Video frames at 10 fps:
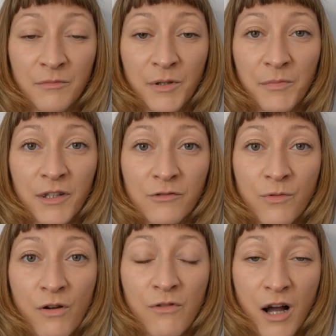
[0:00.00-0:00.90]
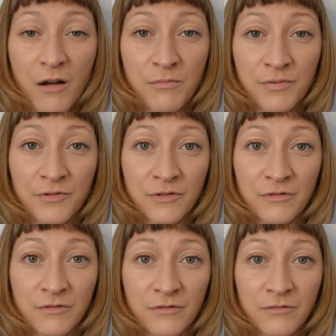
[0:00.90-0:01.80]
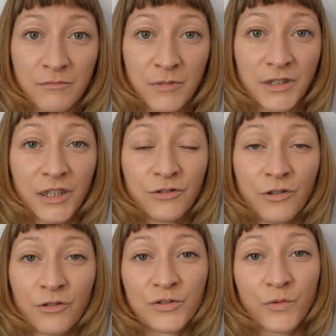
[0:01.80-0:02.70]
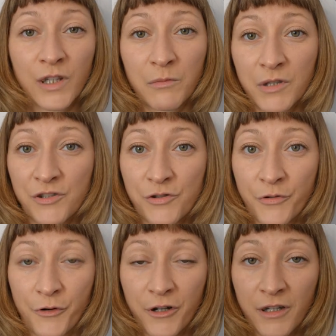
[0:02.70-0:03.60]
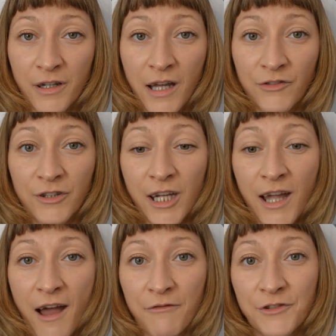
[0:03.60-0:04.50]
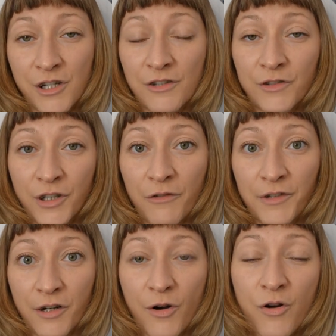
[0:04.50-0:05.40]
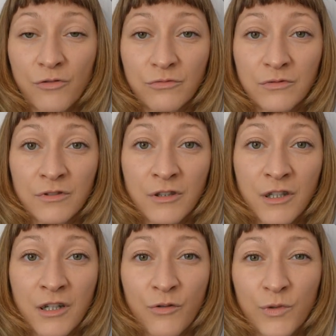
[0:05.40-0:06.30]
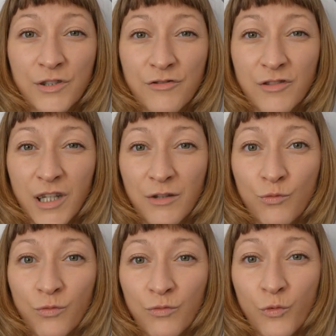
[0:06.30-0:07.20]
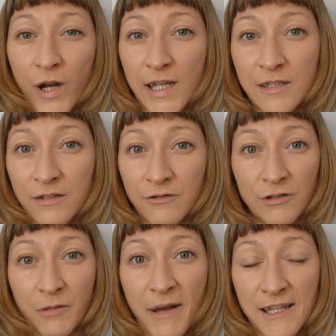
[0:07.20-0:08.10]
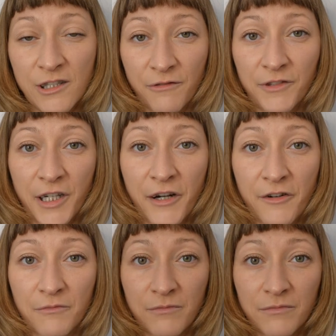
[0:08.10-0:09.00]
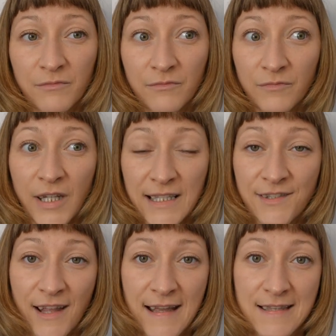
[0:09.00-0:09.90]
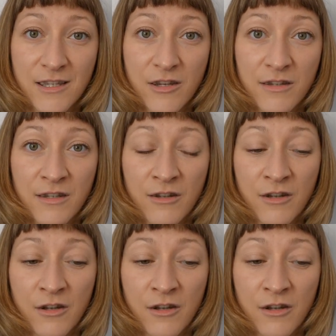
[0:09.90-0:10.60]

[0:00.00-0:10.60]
People grow up, but they don't really mature, and they have children of their own, which they raise to the best of their extents.